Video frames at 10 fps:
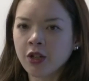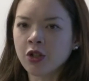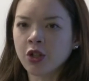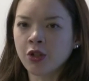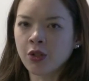
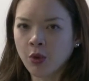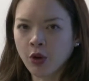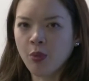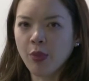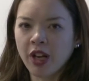to choose
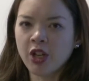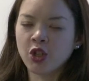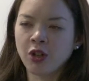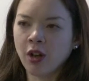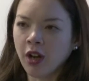what
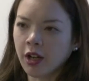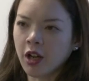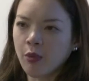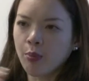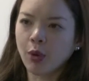combination I
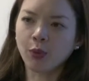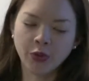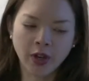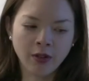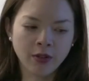kind of bolt
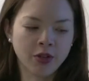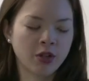together